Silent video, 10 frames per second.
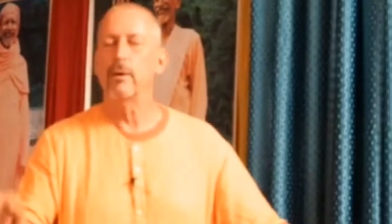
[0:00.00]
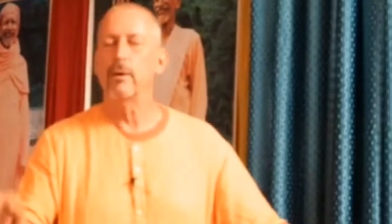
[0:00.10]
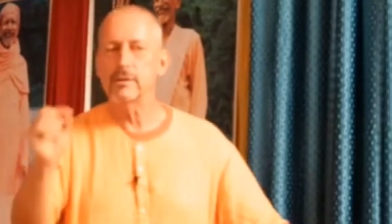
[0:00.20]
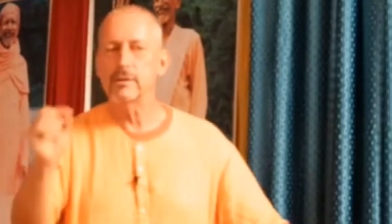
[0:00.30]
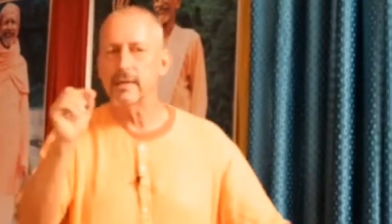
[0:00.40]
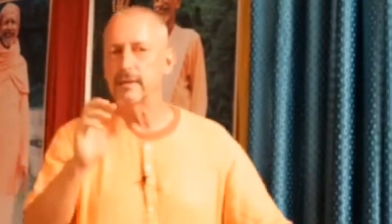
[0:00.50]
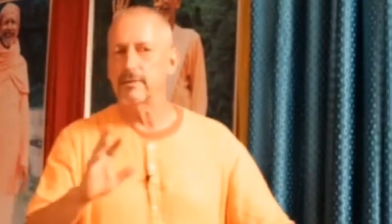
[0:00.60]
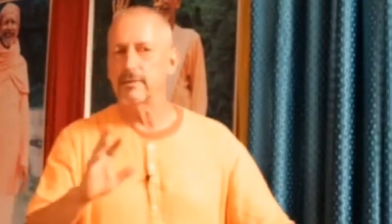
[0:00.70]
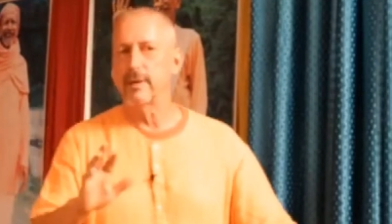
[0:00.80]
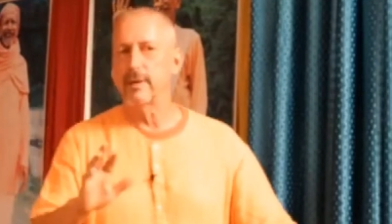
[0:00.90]
That was the
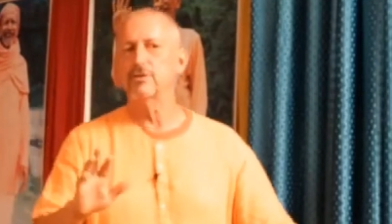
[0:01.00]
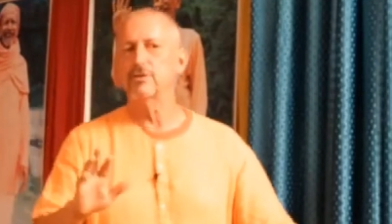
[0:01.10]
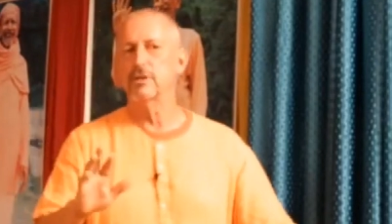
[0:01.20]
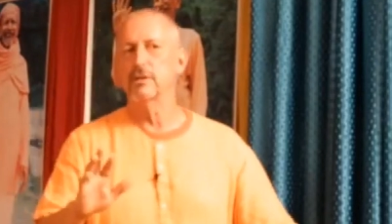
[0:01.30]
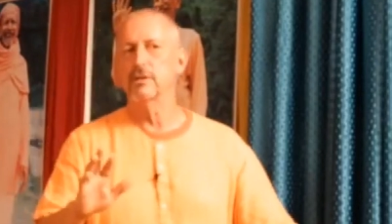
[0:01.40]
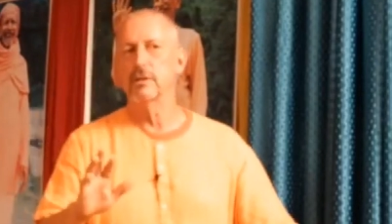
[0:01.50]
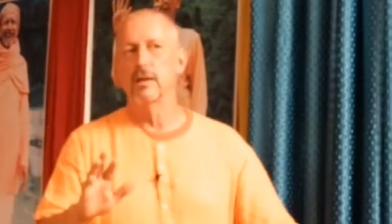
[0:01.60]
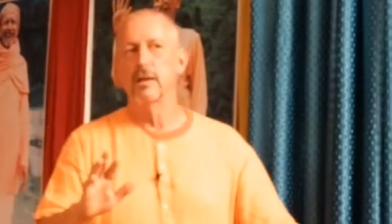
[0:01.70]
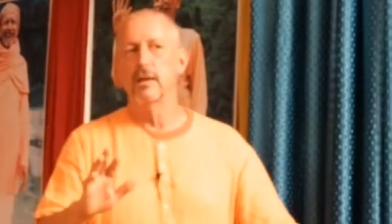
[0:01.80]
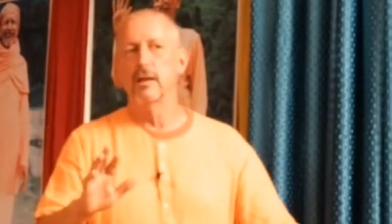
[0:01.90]
kind of
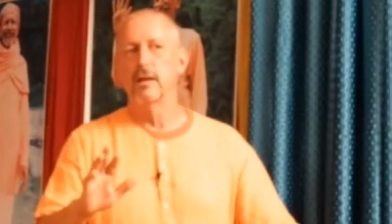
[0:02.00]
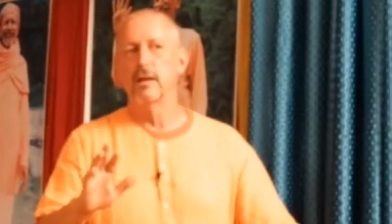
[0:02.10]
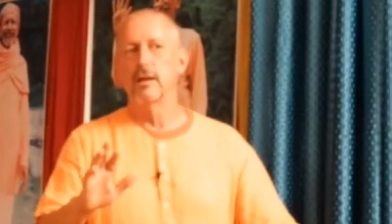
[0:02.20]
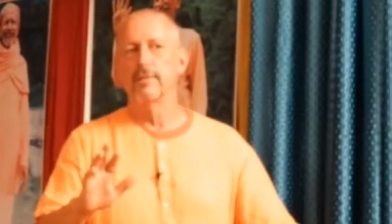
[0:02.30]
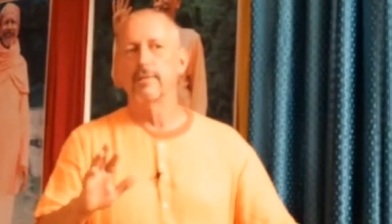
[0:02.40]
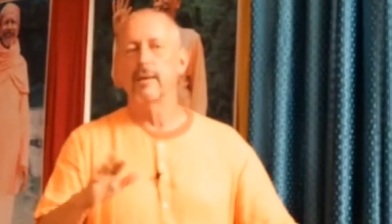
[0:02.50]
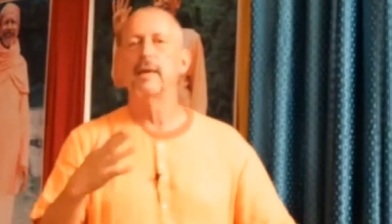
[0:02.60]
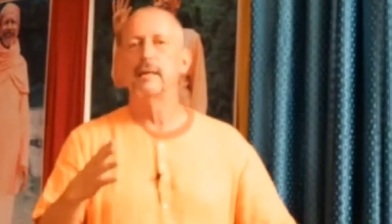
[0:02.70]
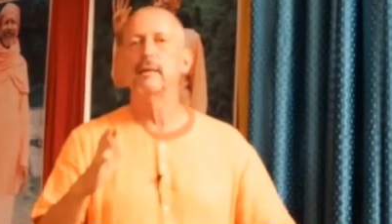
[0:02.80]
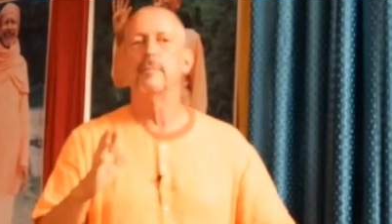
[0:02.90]
compassion
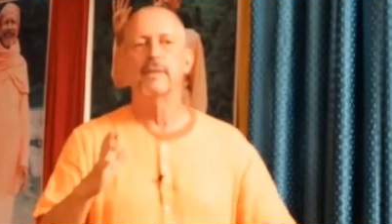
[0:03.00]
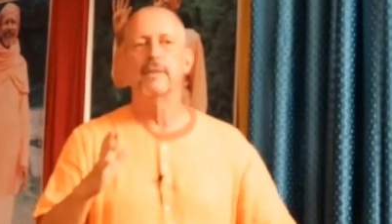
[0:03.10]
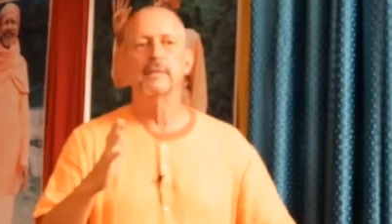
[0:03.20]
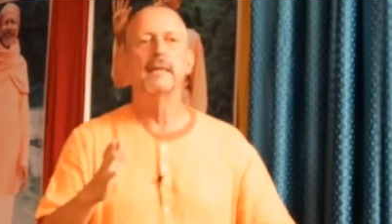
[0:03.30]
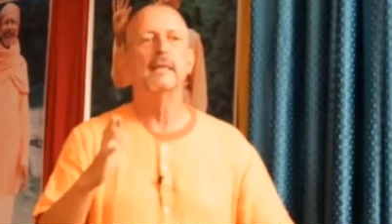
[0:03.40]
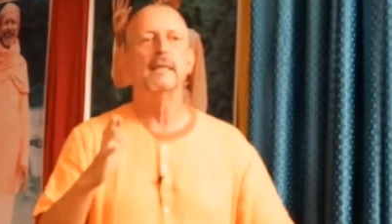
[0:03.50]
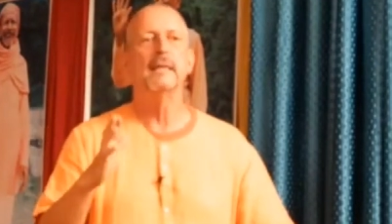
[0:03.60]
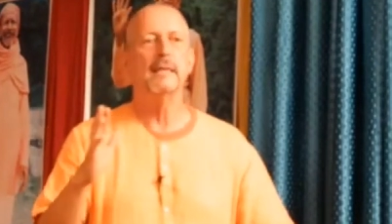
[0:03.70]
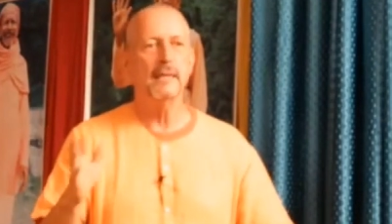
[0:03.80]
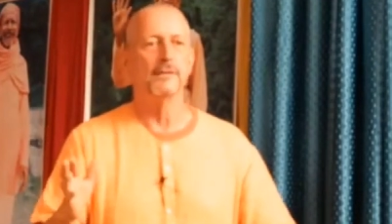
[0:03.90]
that made him the
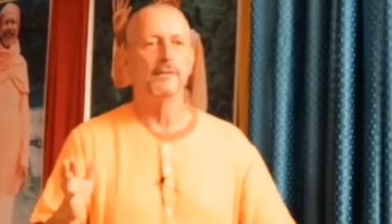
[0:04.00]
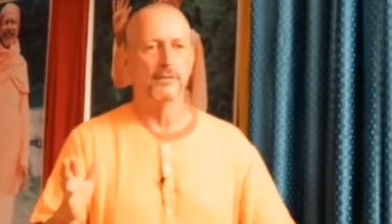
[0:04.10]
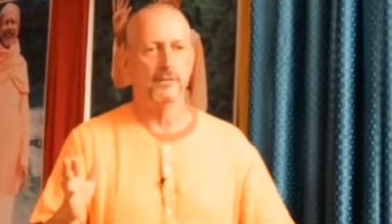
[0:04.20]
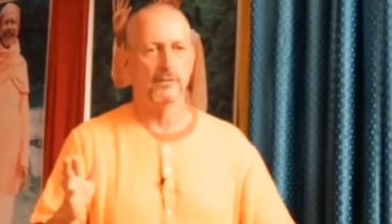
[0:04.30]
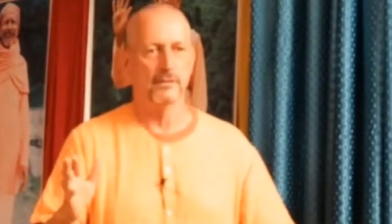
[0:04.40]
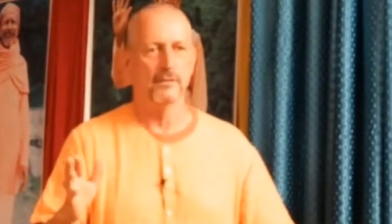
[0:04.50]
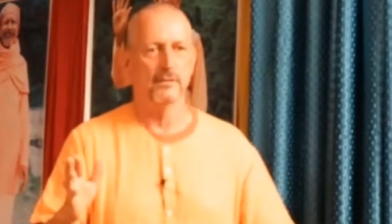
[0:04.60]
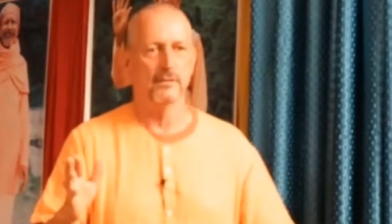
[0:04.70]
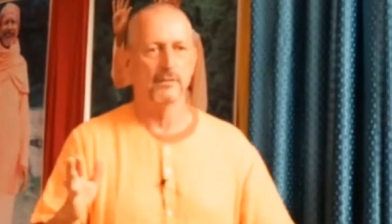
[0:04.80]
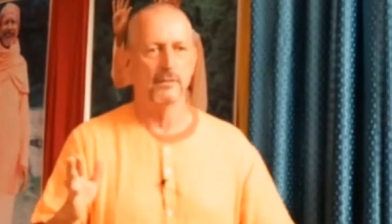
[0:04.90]
saint he is.
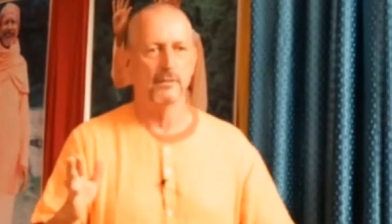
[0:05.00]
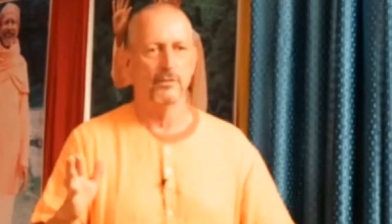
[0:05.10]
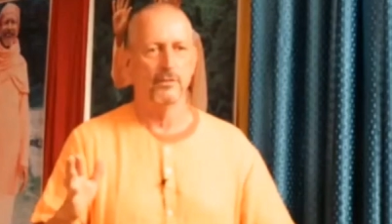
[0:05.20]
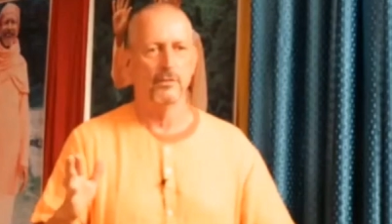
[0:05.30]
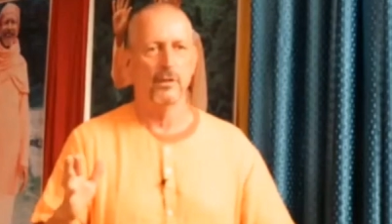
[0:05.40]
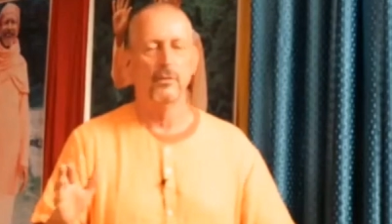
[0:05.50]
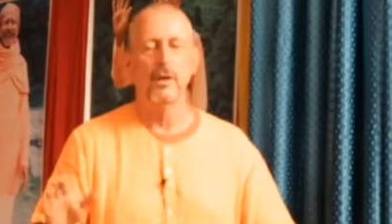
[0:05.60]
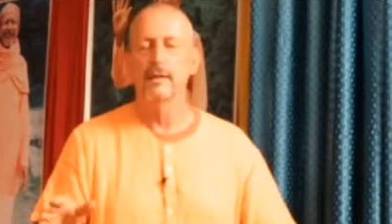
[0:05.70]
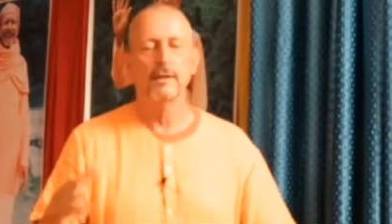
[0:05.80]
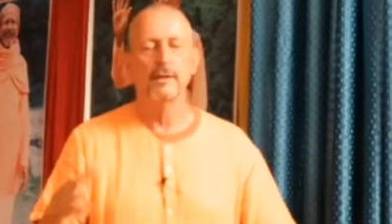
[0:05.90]
You
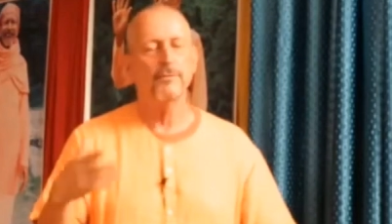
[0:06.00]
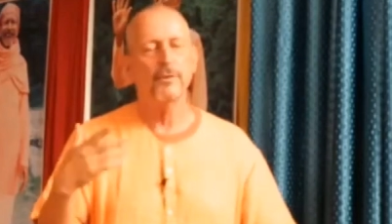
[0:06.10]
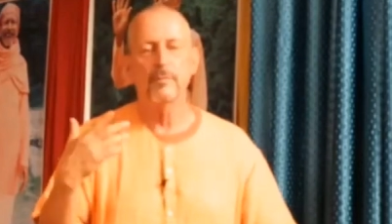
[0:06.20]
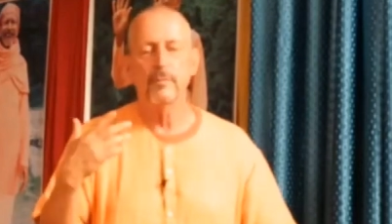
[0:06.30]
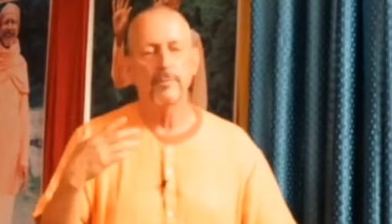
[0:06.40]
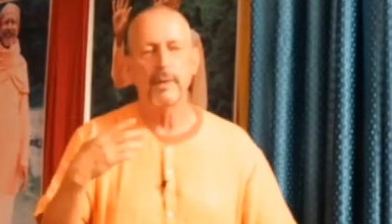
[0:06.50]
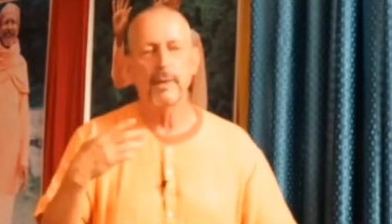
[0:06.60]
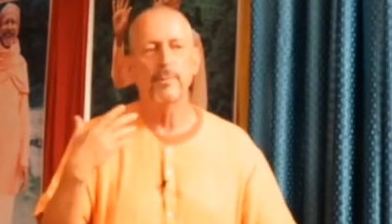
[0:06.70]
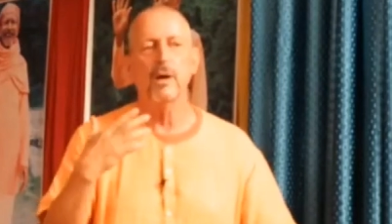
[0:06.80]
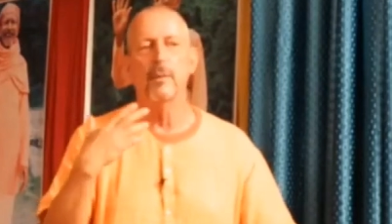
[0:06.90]
know, different
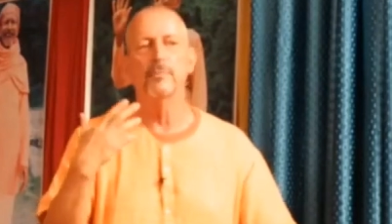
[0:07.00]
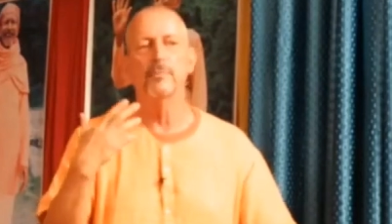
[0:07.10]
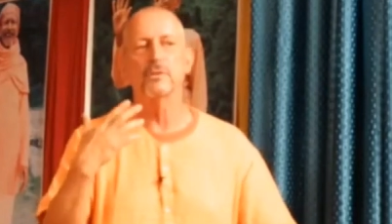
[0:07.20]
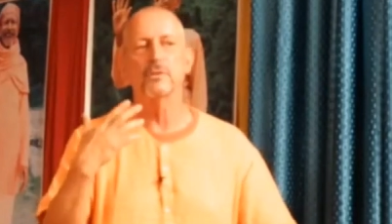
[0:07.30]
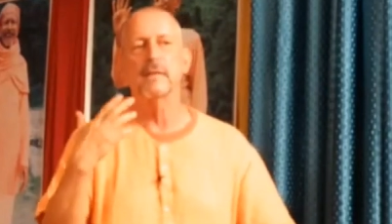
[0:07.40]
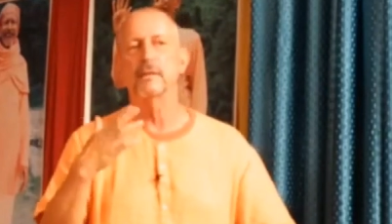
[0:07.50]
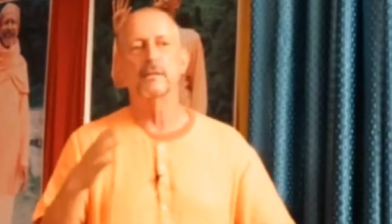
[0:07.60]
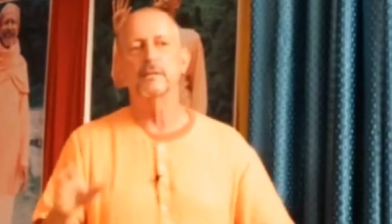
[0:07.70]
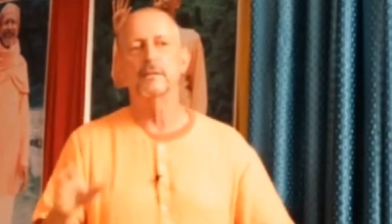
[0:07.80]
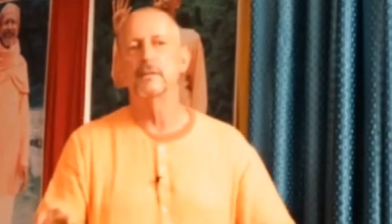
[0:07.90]
people come to
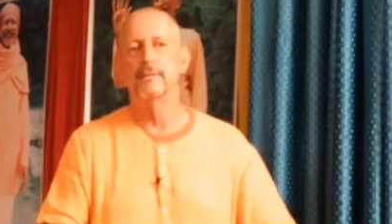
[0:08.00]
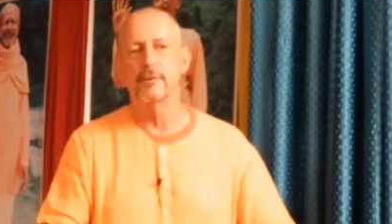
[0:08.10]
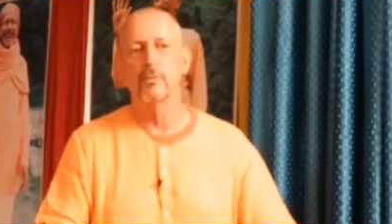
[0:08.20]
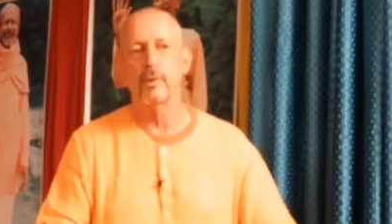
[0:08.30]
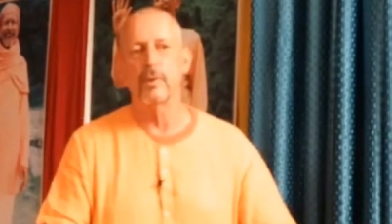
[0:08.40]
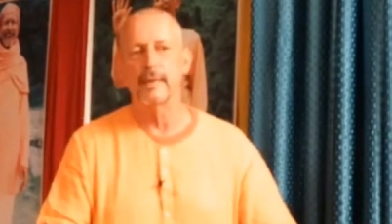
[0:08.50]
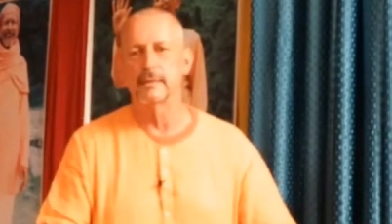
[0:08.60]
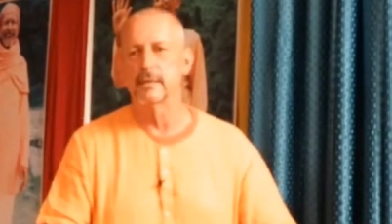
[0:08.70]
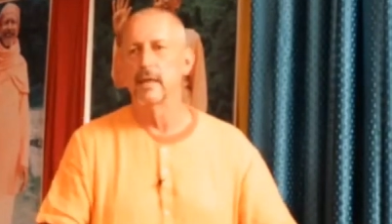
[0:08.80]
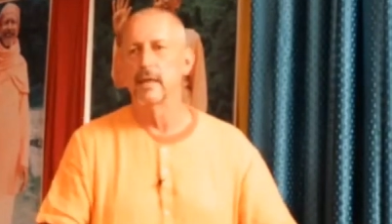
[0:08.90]
saintliness in different
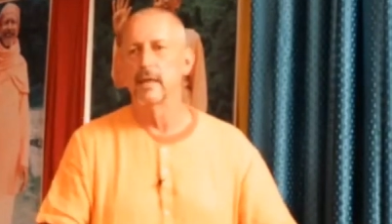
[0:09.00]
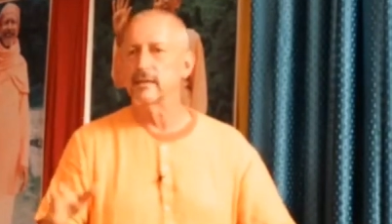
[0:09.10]
ways.